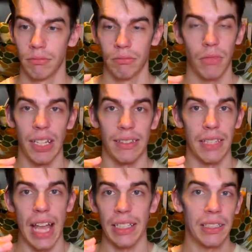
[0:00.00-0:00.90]
Because
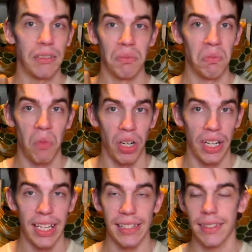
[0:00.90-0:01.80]
that's what it
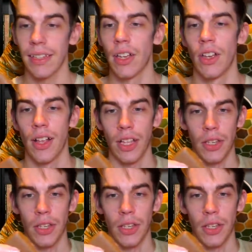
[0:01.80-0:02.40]
is. You